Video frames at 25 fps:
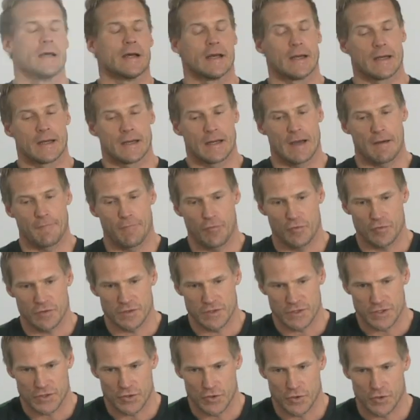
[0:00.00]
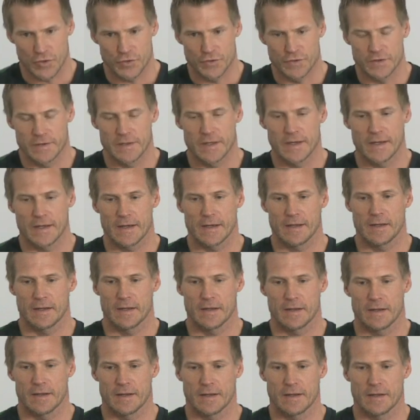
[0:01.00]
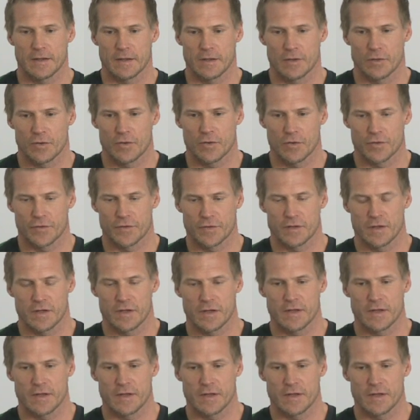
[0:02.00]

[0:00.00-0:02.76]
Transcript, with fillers: unfortunately, Scott, yeah, you got